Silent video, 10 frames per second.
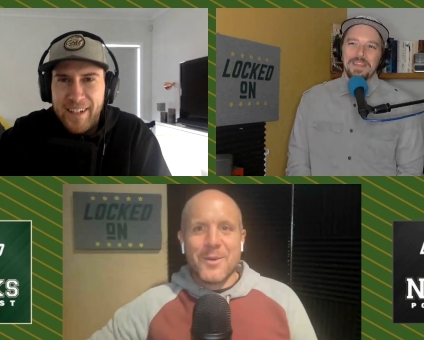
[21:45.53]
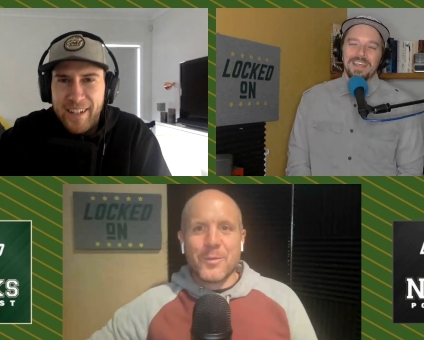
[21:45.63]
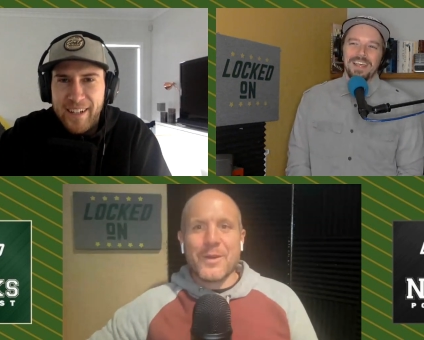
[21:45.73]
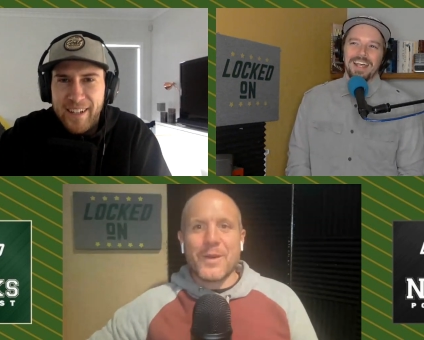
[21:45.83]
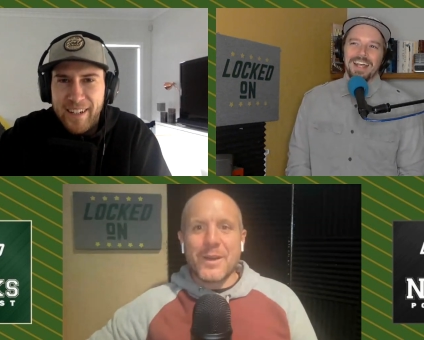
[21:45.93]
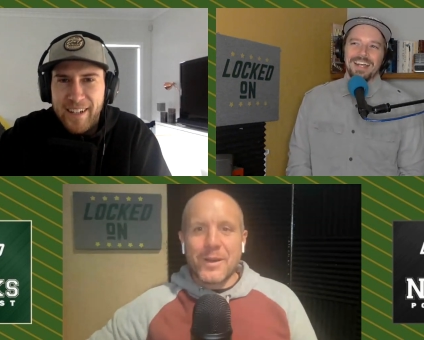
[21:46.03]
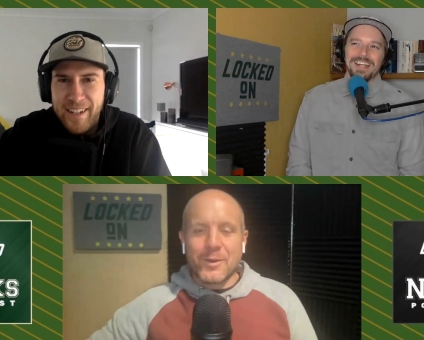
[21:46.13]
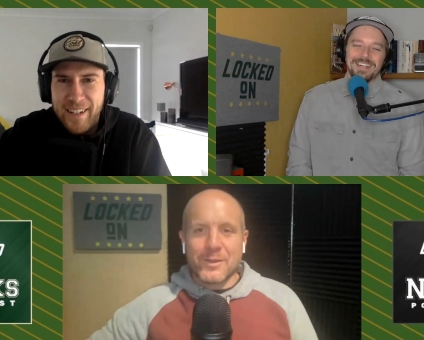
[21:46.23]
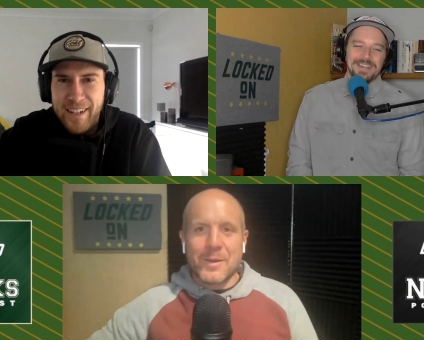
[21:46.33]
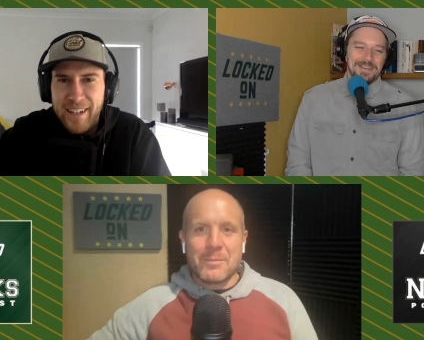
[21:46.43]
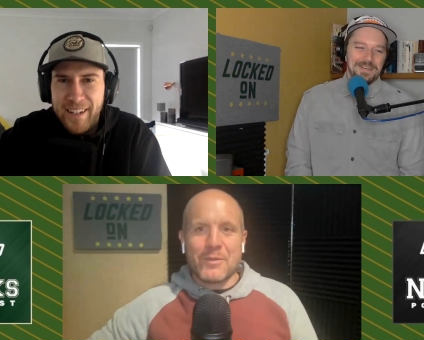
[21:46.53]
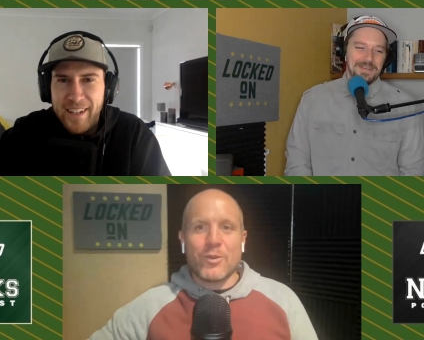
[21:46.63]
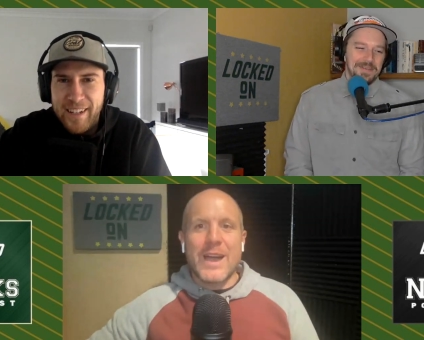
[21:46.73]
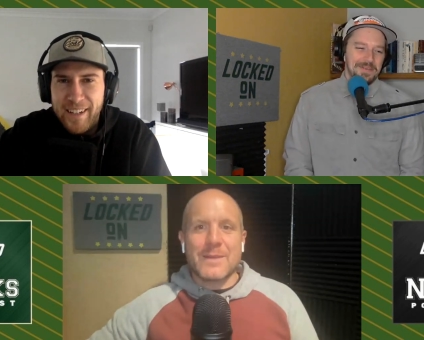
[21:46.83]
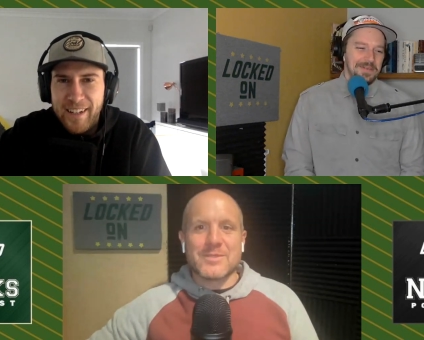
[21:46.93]
Speaker 1: We uh, uh, uh,
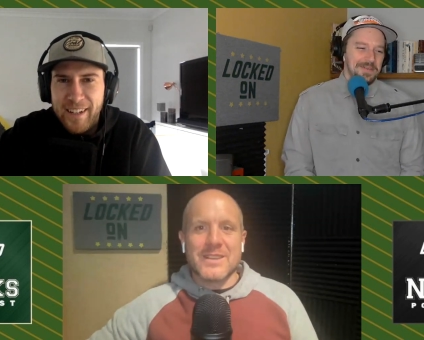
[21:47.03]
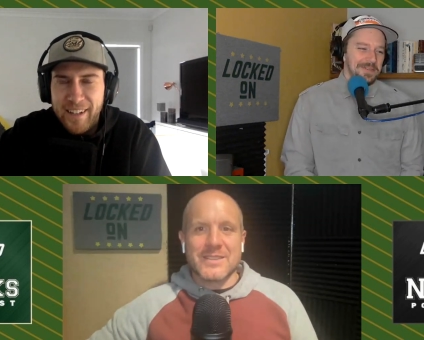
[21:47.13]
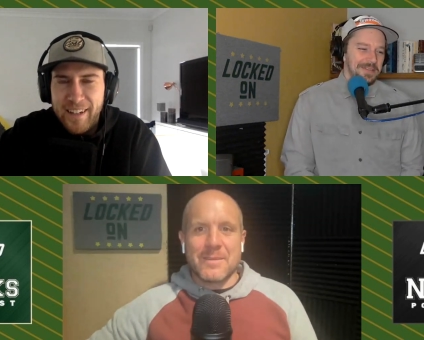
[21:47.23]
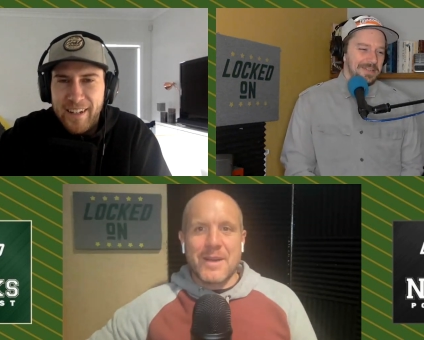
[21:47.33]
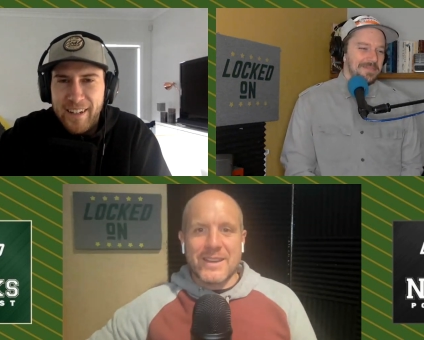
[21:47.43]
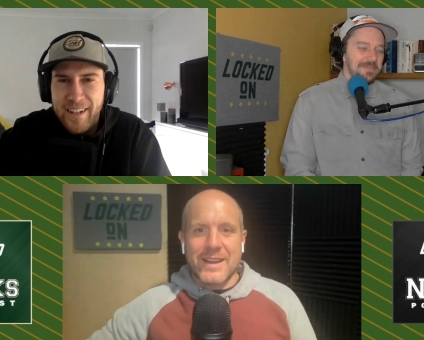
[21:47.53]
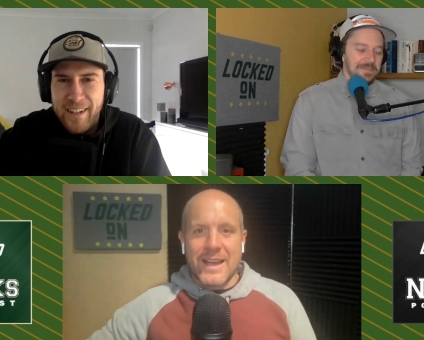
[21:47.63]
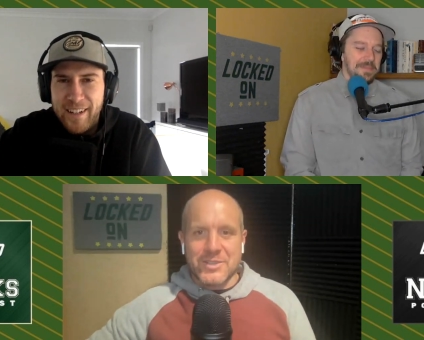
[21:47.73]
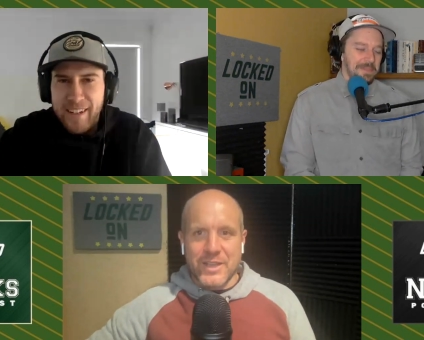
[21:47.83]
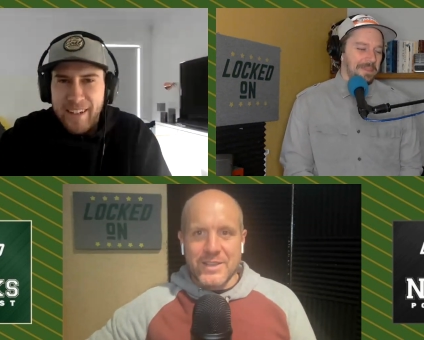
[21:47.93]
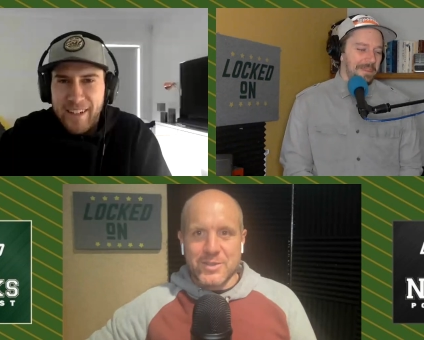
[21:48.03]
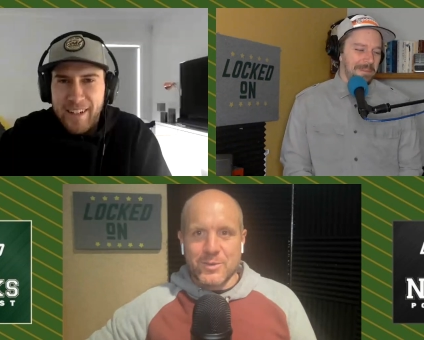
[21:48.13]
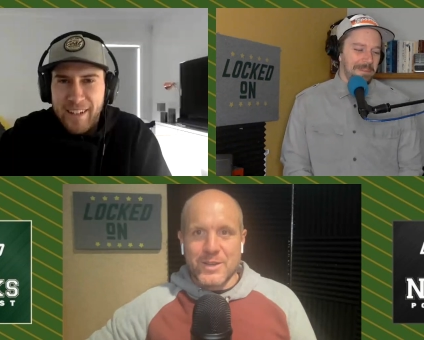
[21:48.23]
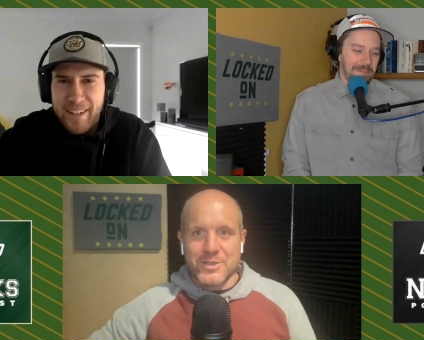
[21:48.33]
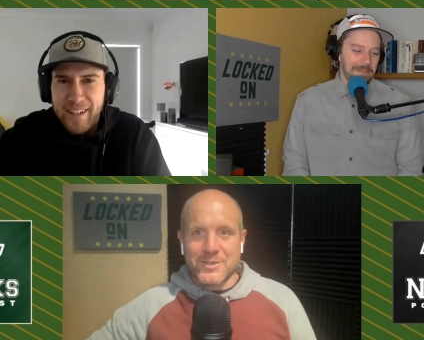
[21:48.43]
before Adam says this, I'm not going to actually answer the
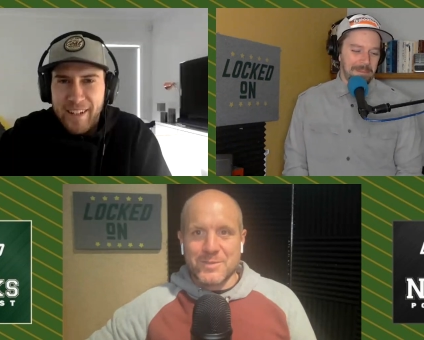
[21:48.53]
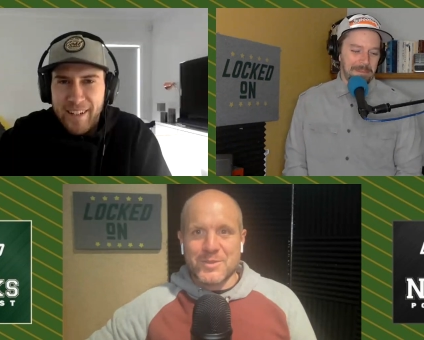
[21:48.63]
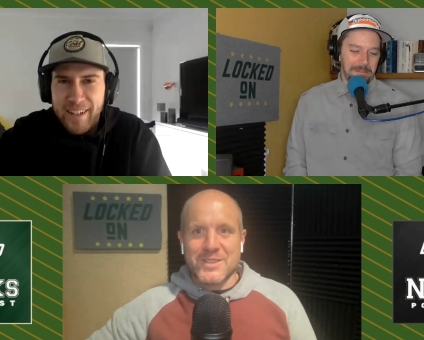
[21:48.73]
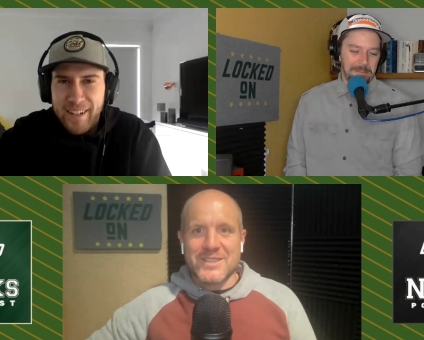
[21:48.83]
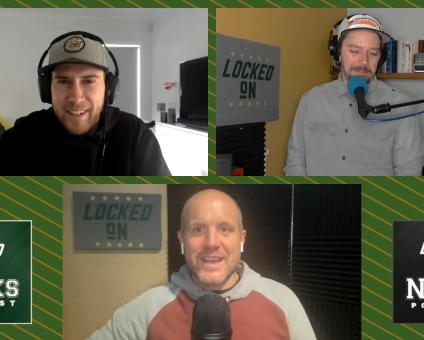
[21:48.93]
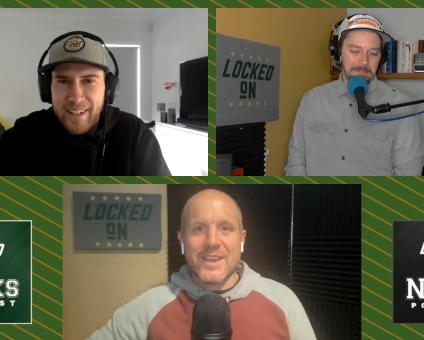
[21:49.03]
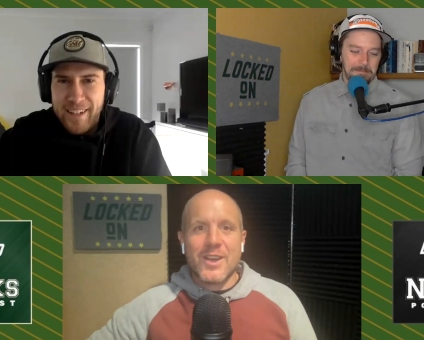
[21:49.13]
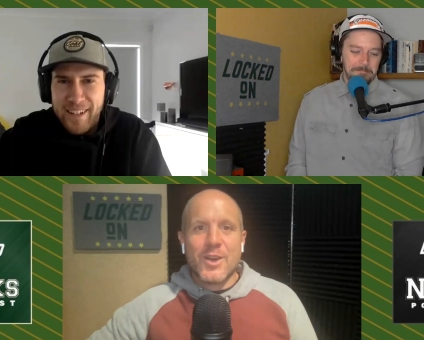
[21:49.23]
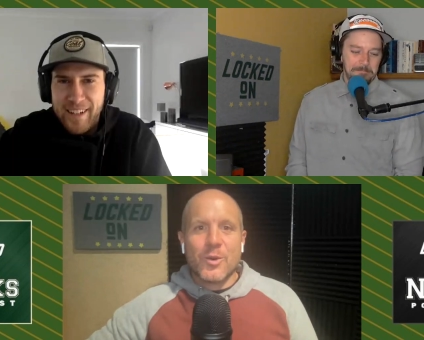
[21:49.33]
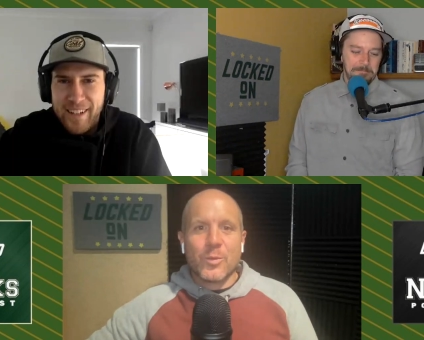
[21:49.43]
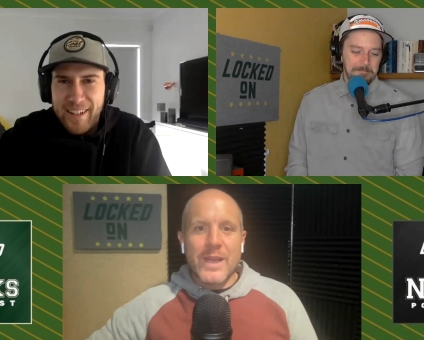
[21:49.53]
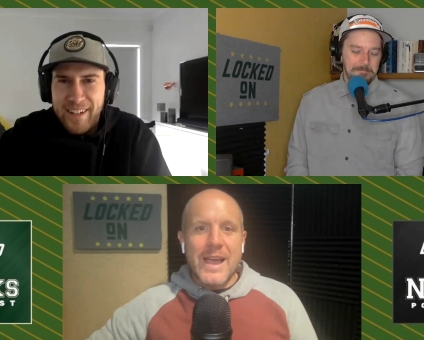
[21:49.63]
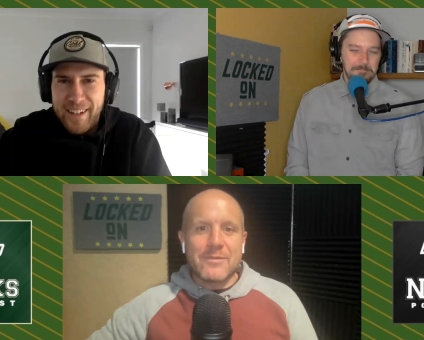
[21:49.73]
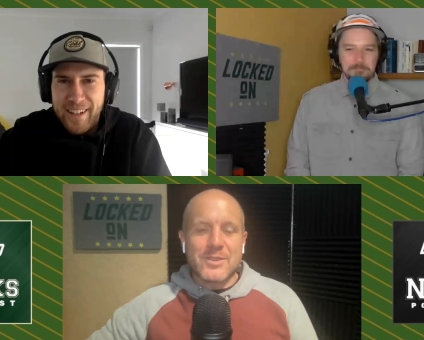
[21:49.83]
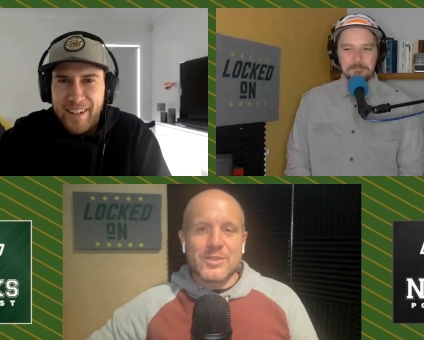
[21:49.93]
question because I'm just going to say we
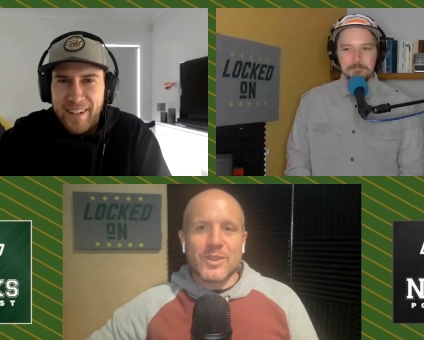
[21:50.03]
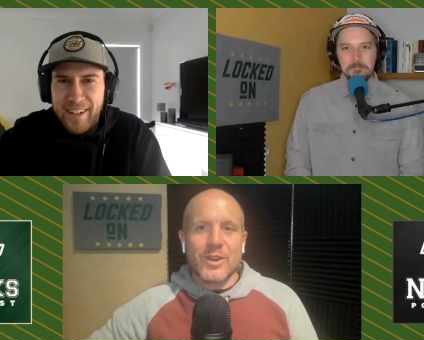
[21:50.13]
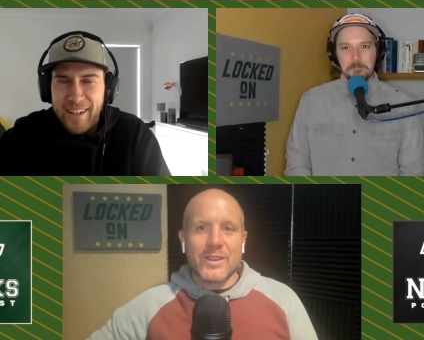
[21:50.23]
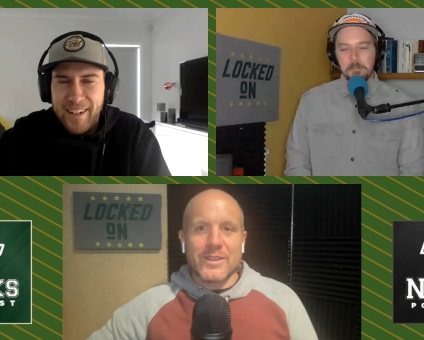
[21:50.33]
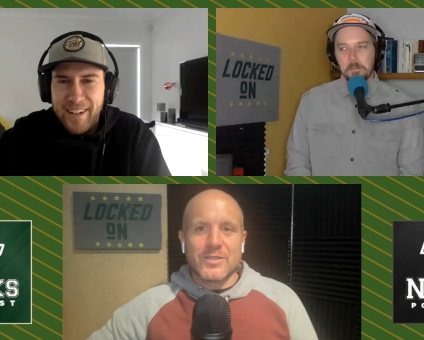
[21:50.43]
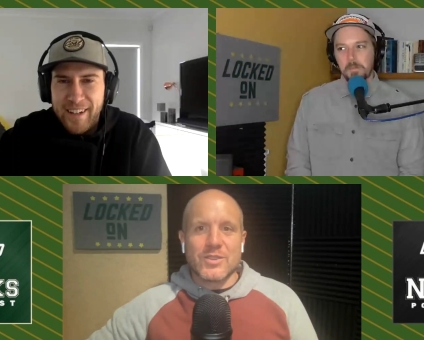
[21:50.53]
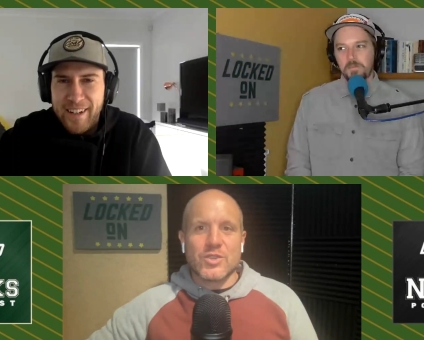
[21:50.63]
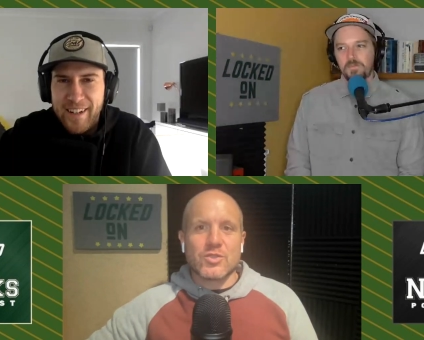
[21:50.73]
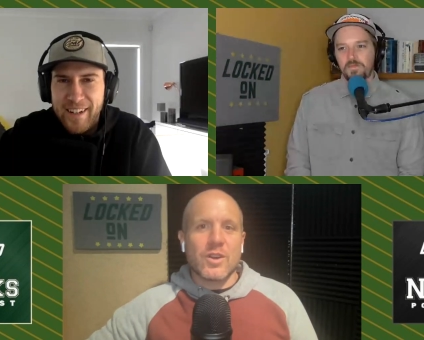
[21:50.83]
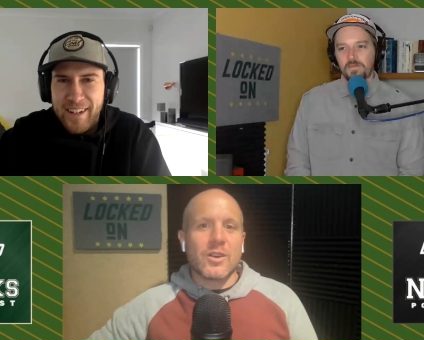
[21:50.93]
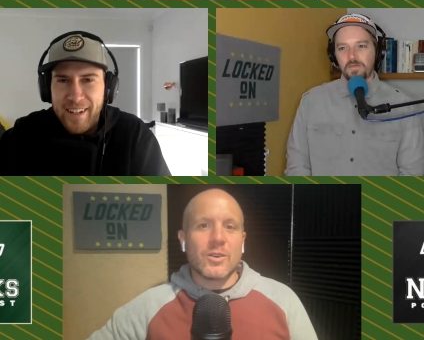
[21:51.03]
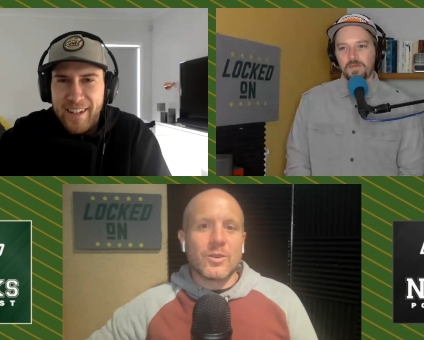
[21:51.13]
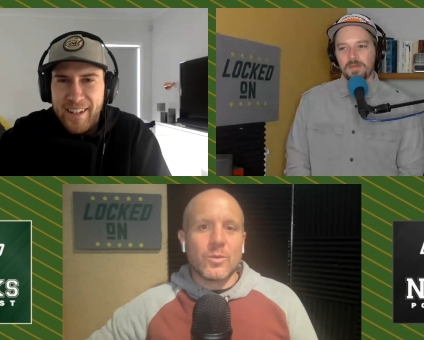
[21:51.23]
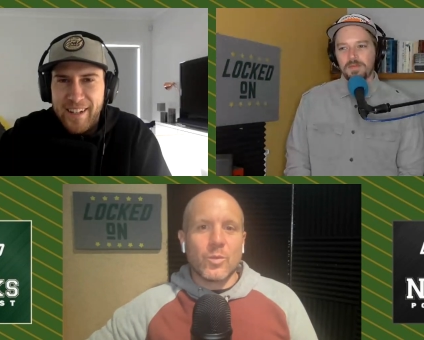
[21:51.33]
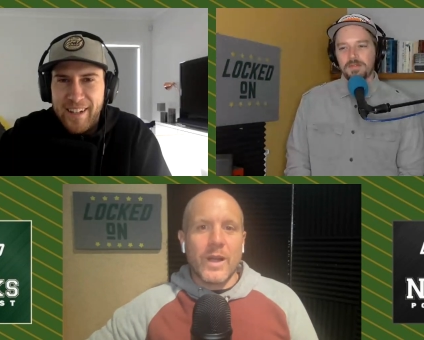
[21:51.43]
have this lo- like this
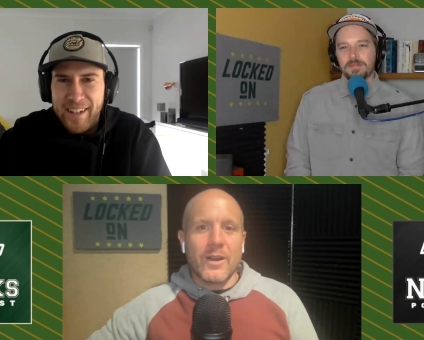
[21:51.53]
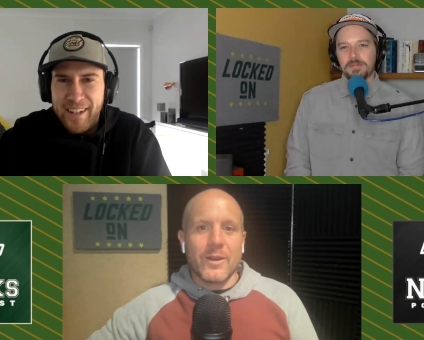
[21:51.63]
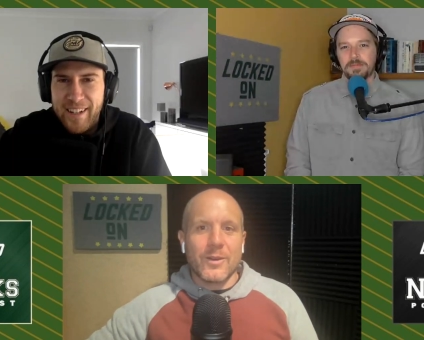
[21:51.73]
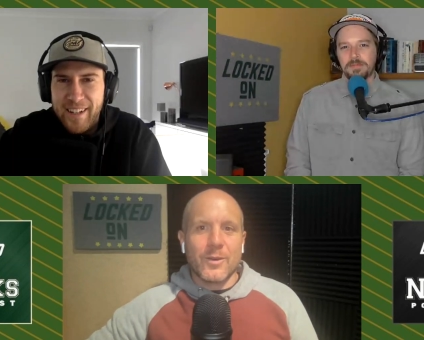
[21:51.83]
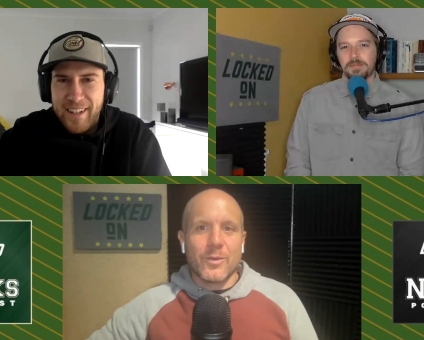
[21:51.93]
struggle where